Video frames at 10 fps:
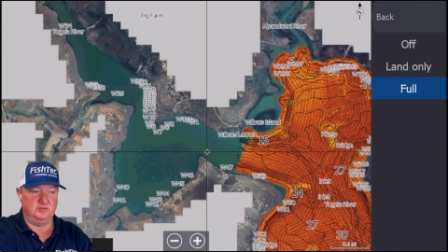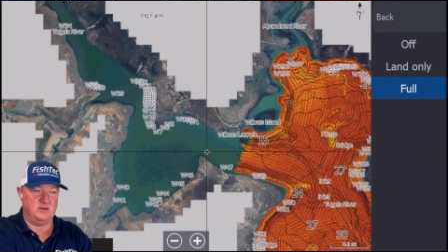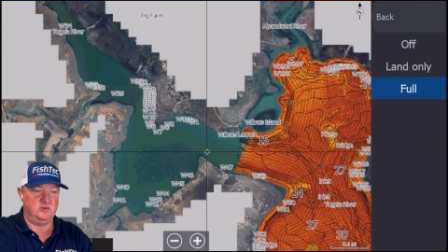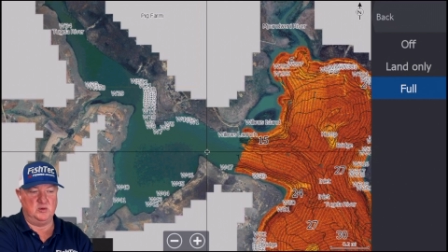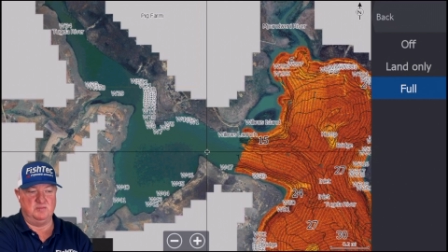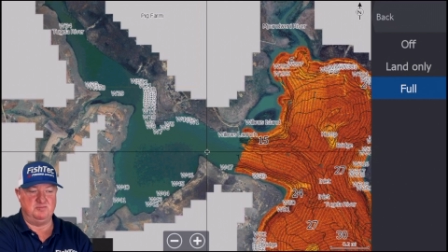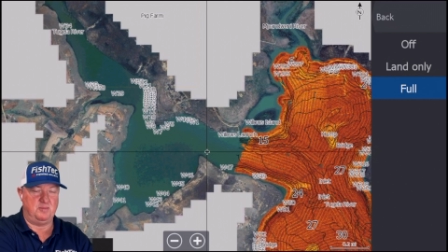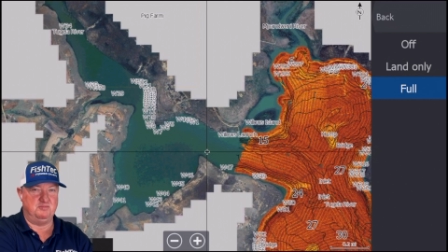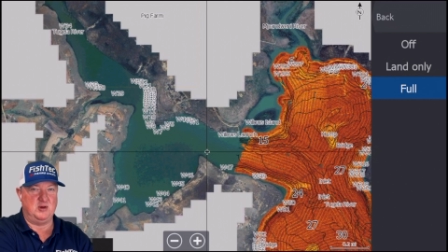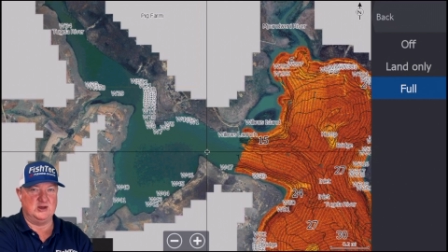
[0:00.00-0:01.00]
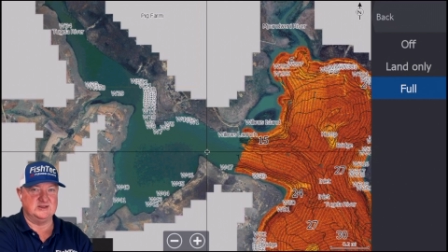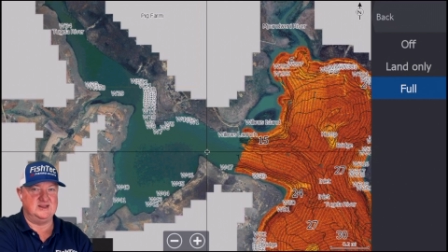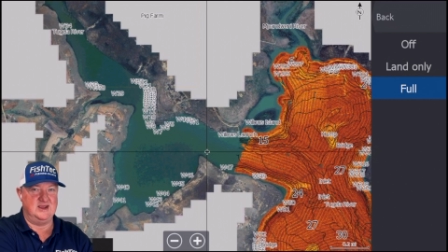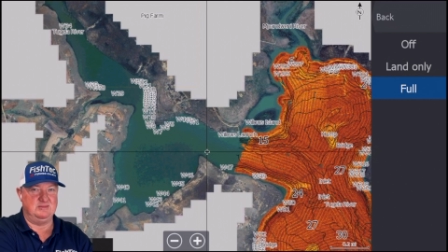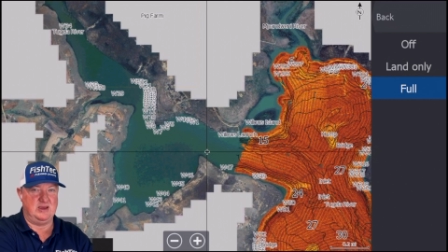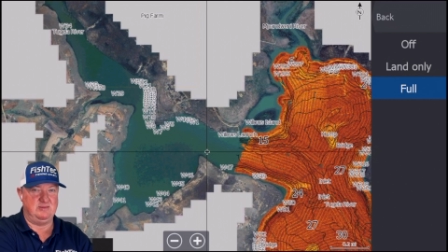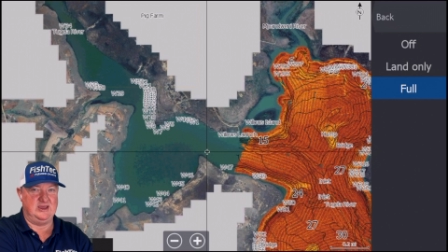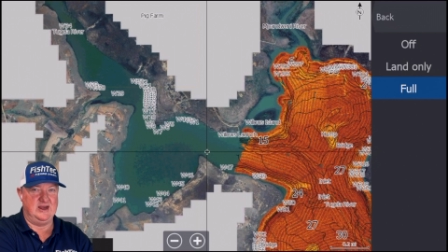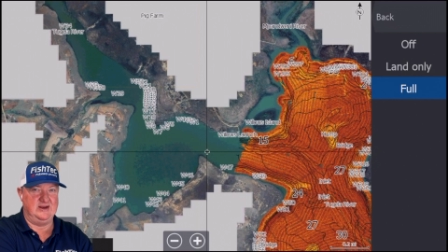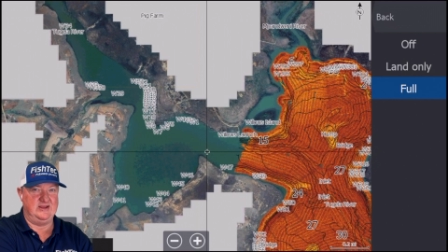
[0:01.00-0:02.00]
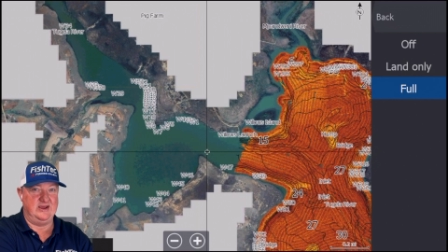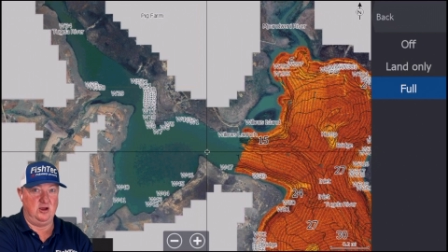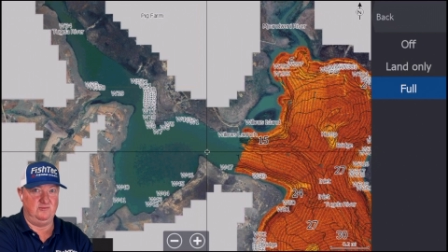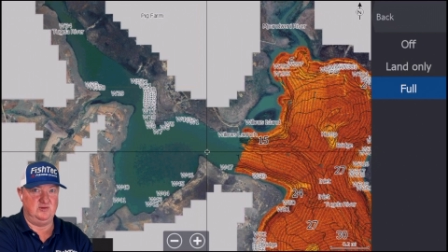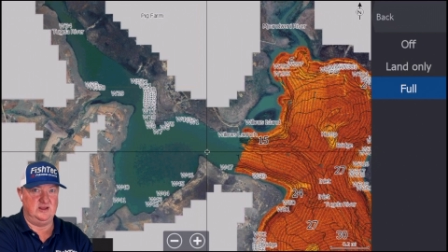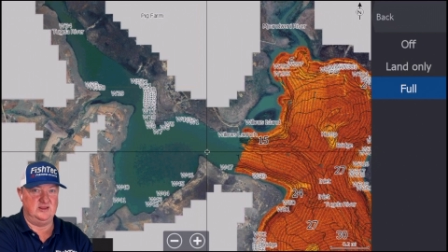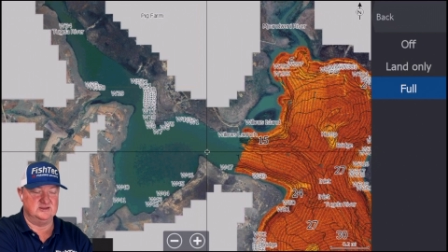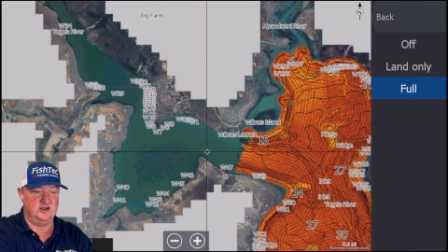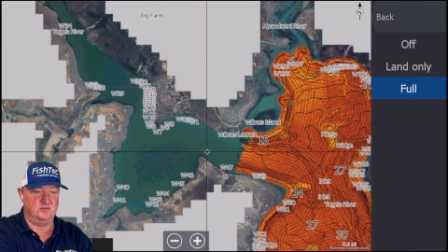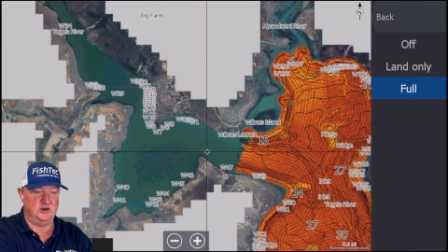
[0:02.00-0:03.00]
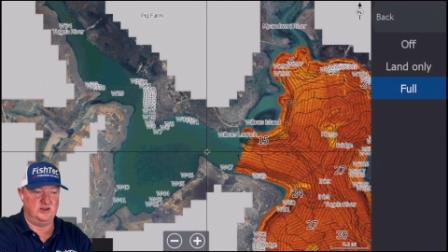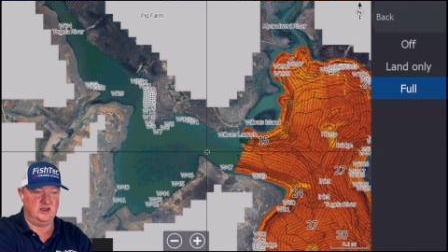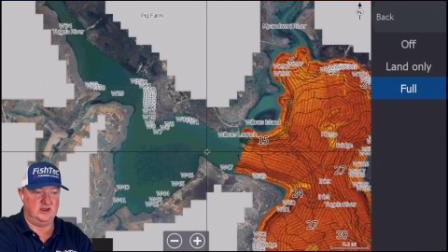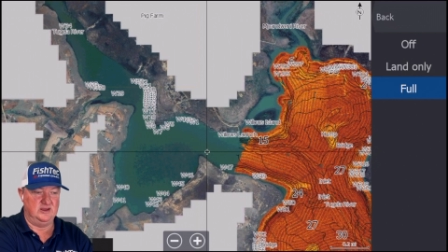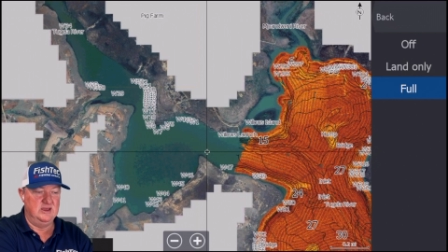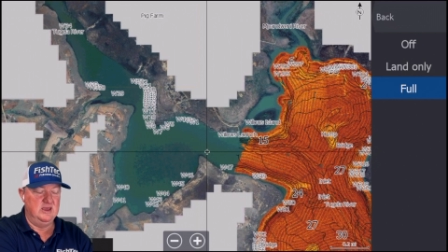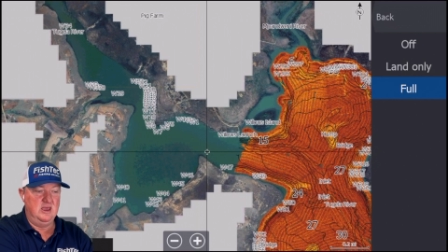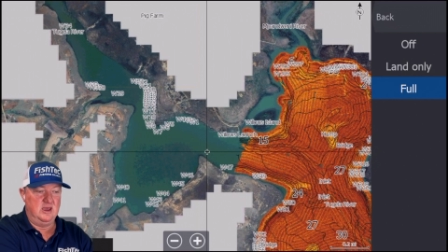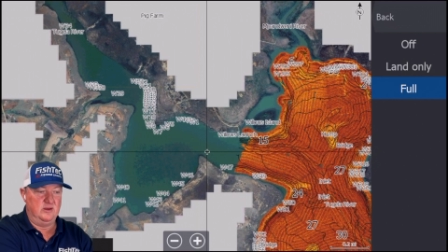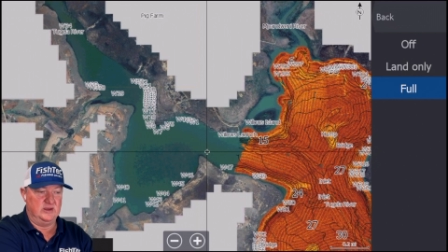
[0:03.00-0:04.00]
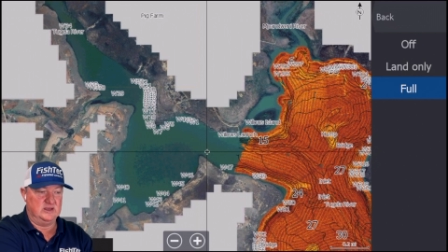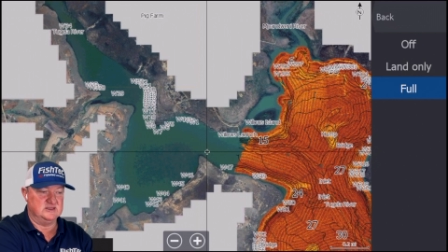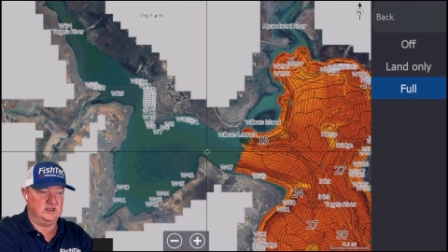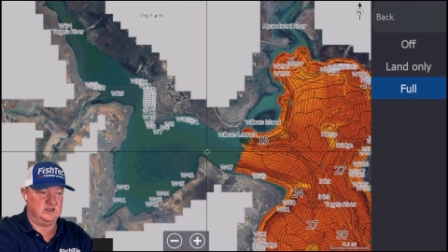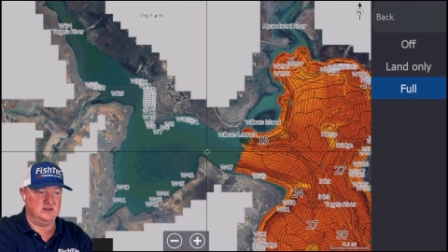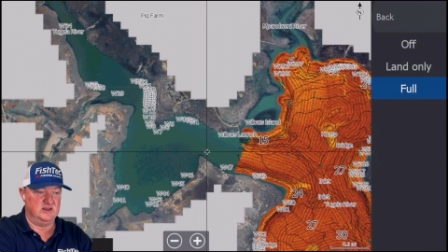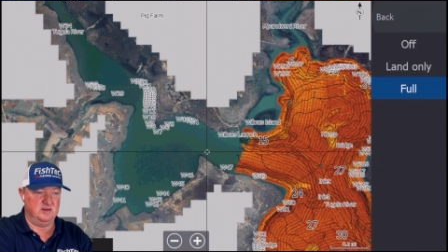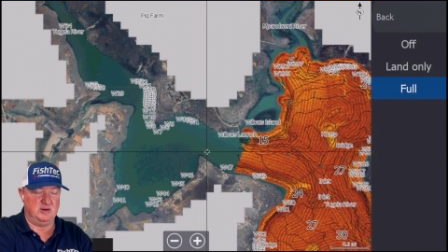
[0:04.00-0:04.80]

maybe we'll pop past there and maybe get in there, and hopefully there's nobody there and we can sneak in there.